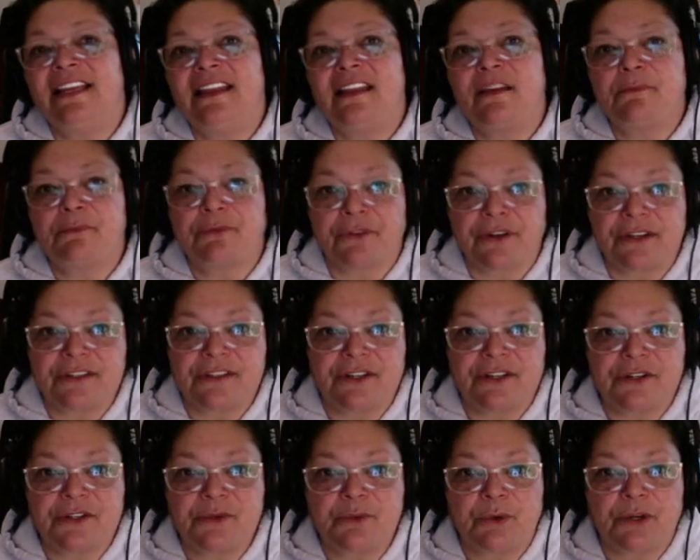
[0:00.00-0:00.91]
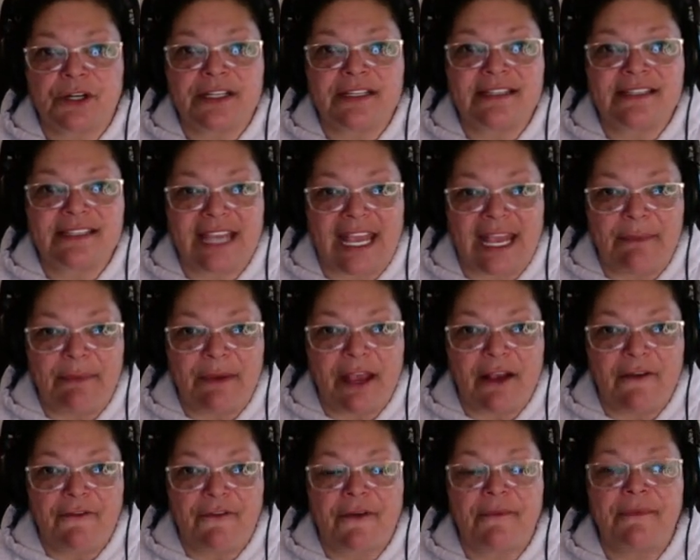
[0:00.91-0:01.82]
the prisoners were
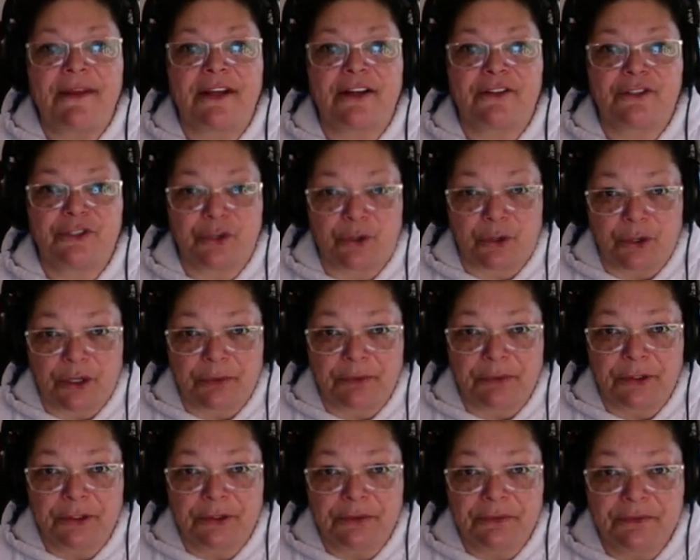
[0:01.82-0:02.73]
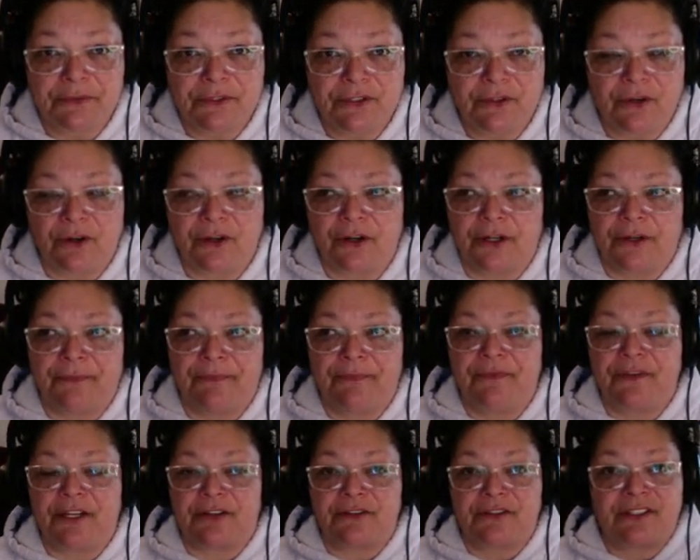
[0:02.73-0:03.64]
escaping from their dorm rooms or
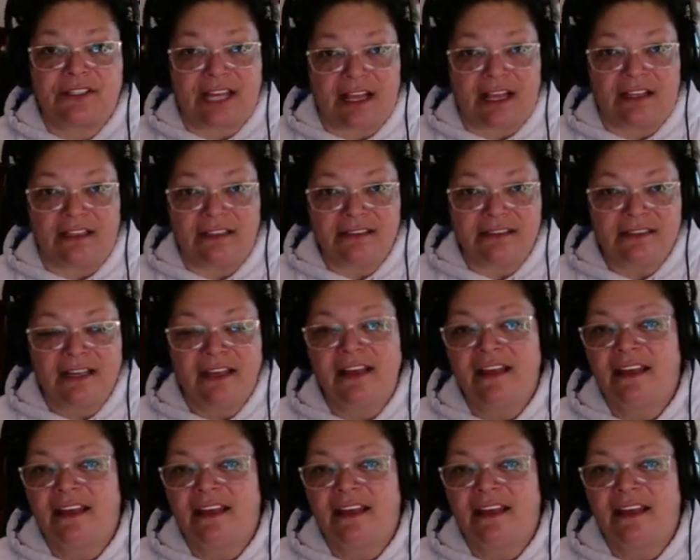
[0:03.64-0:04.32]
their cells.